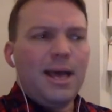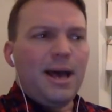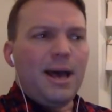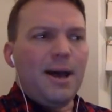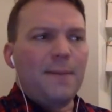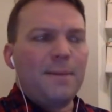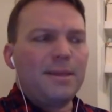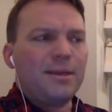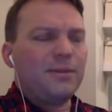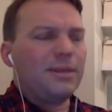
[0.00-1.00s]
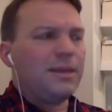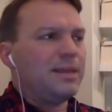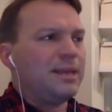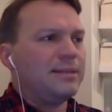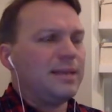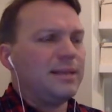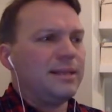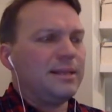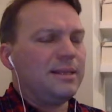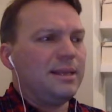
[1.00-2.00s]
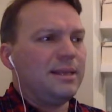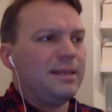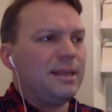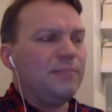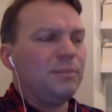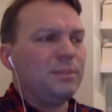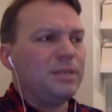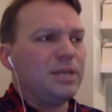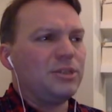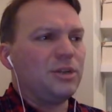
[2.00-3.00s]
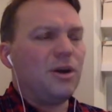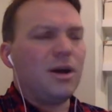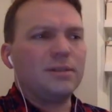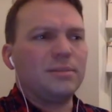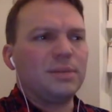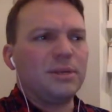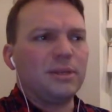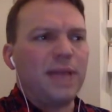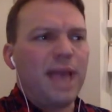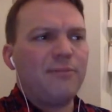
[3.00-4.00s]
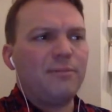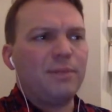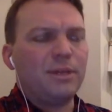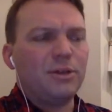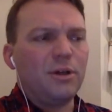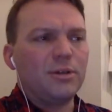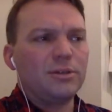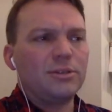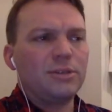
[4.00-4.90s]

I think they said that the implementation cost them nearly $500,000,